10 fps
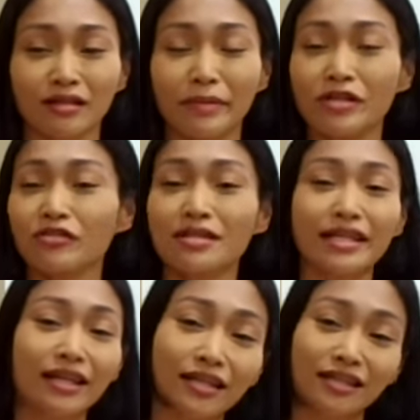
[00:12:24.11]
menstrual
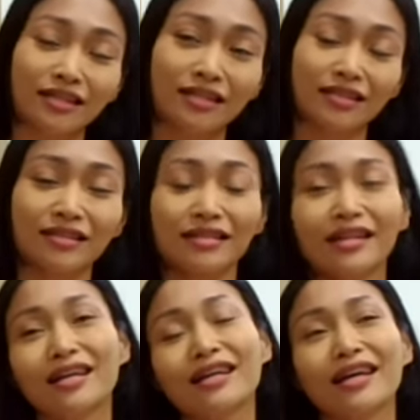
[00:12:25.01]
cycle
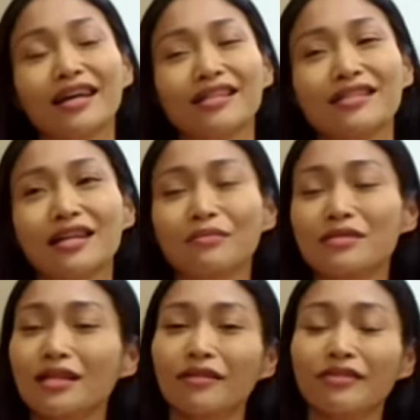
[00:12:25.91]
and some
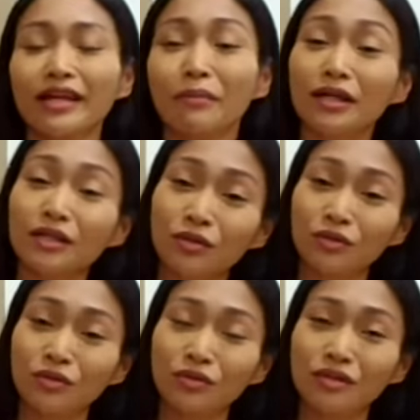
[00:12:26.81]
stuff like
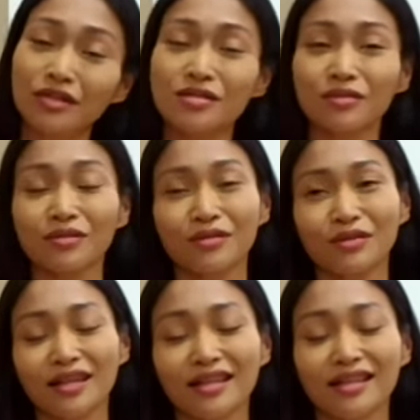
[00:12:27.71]
motherhood. So